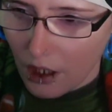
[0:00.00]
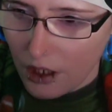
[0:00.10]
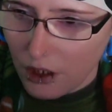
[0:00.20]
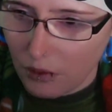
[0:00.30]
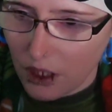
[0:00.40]

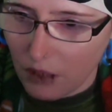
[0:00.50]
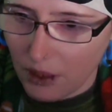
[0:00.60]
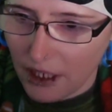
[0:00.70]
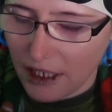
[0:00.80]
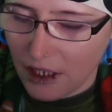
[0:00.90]
Consumer
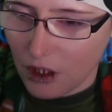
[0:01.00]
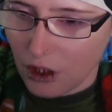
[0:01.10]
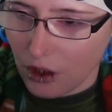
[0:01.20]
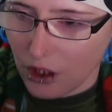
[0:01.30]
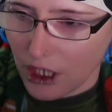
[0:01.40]
complaints
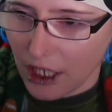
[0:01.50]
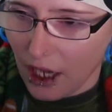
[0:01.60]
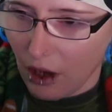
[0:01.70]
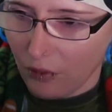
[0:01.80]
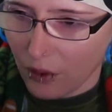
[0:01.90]
surge in
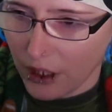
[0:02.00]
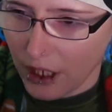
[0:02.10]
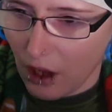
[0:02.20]
California.